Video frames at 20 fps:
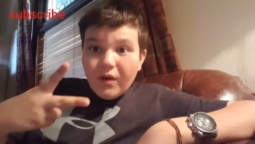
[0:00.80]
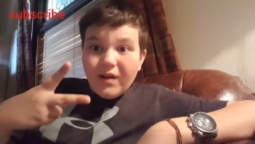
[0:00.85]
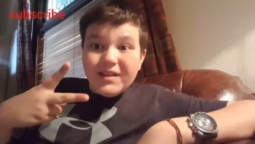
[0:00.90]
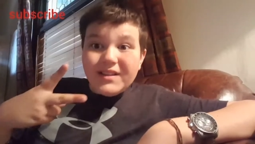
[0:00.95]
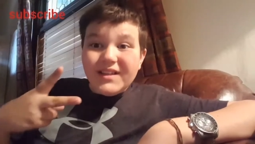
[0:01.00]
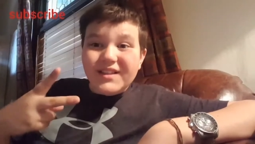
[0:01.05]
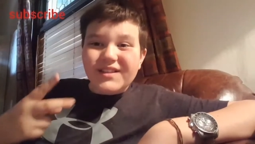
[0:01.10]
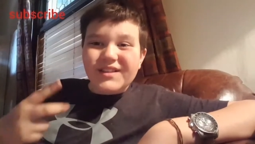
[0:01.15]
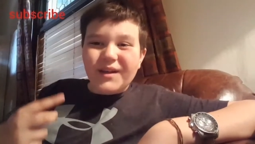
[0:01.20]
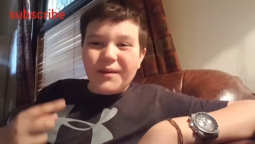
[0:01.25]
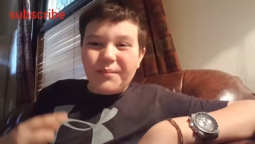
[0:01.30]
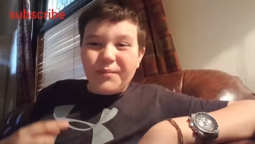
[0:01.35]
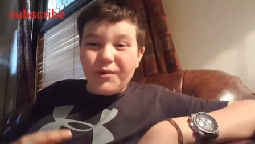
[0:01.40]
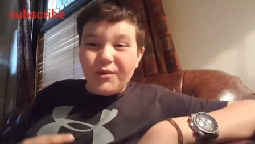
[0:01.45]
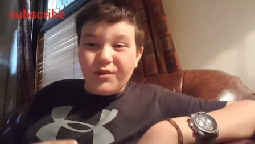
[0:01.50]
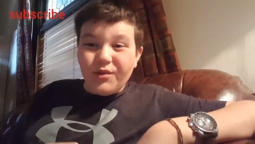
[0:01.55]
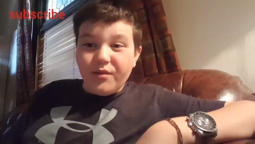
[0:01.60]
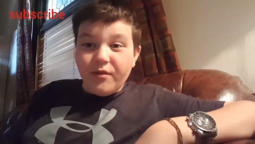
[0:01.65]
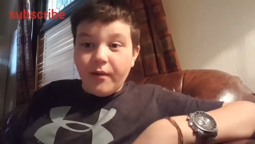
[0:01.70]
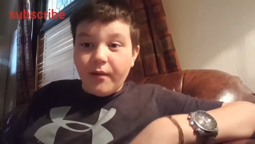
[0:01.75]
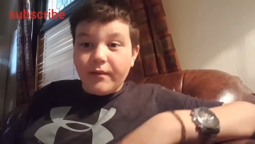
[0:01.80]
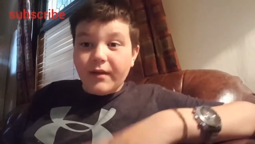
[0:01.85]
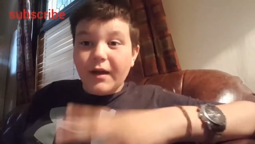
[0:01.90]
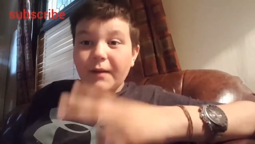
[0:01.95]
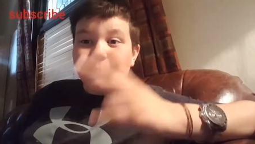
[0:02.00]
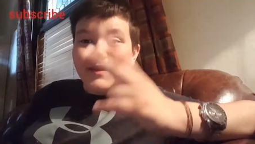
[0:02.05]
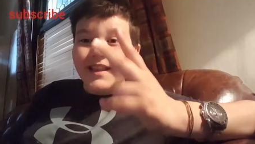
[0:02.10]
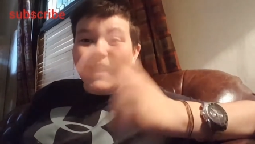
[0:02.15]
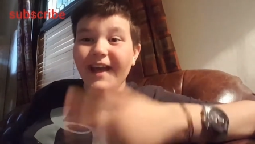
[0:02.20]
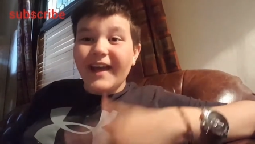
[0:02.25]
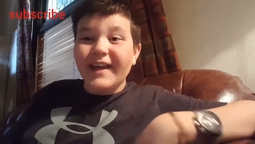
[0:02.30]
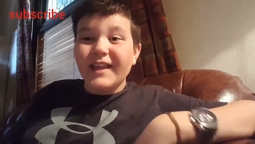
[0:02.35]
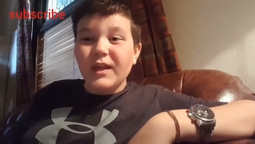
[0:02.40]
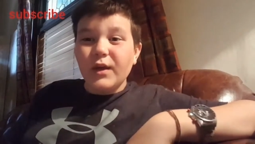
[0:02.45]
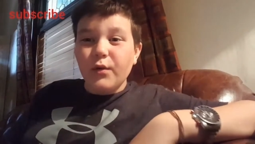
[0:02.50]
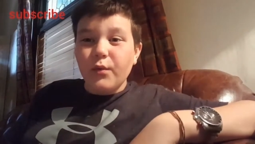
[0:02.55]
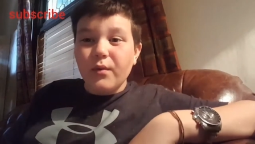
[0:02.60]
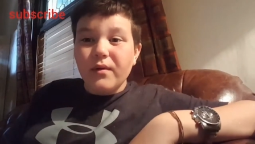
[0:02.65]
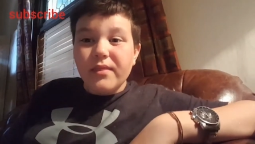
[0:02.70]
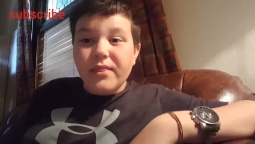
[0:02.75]
What is up YouTube? I'm coming
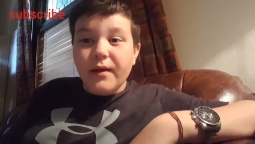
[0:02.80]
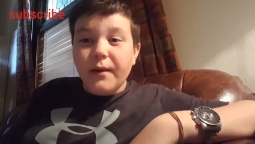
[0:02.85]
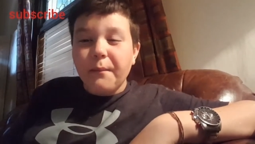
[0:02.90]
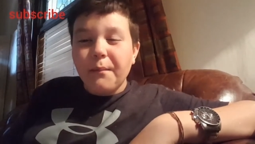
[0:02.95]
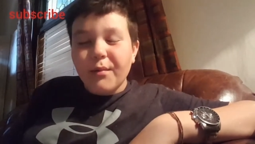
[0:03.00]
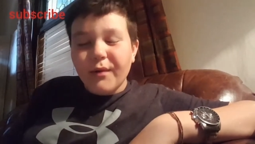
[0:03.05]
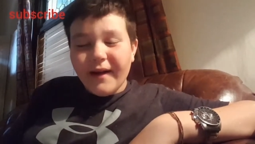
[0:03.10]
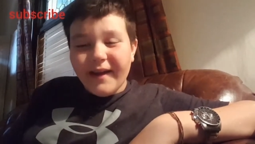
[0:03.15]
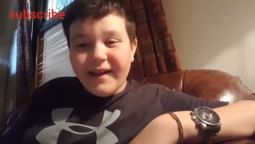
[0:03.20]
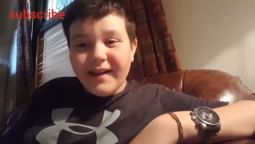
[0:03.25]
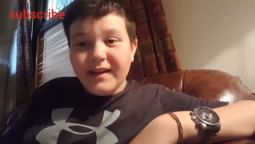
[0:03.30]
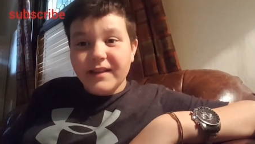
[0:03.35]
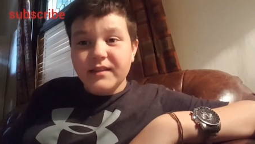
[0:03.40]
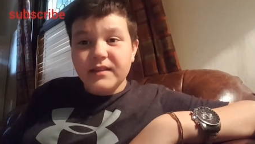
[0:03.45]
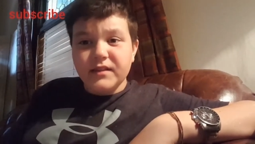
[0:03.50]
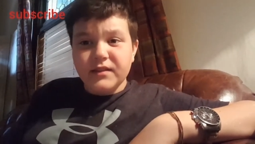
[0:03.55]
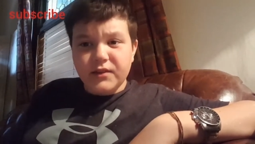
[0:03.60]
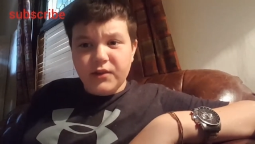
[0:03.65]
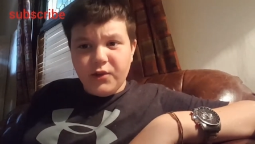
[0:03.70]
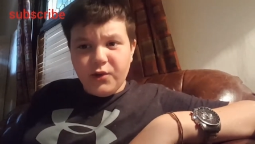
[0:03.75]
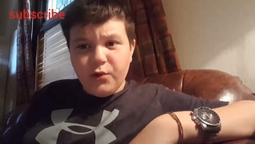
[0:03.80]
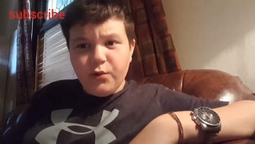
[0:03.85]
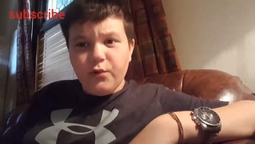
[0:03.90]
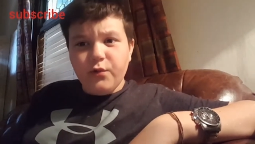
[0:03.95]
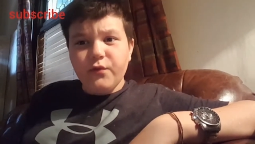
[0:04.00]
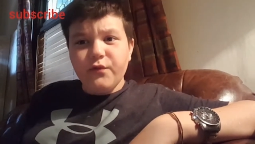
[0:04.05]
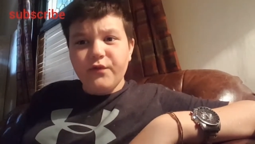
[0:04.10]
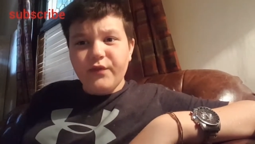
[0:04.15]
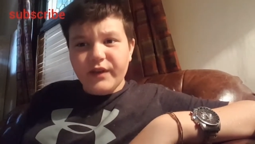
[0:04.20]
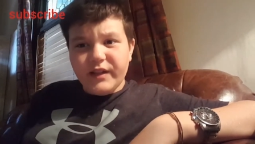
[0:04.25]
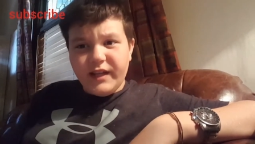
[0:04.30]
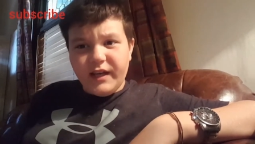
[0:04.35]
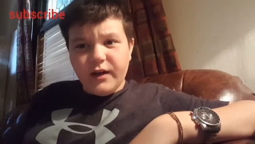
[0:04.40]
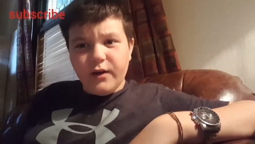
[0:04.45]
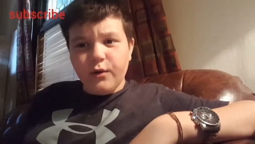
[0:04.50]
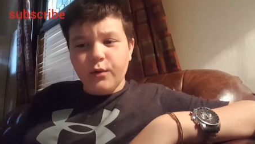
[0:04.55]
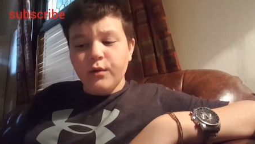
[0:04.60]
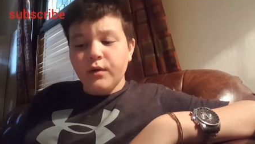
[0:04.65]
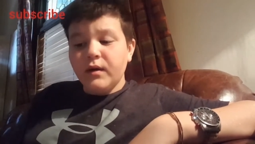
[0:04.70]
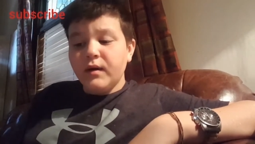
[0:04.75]
at you with a brand new
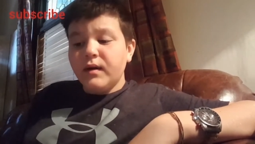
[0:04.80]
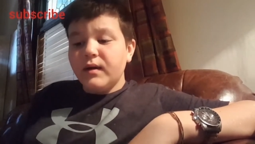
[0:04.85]
video.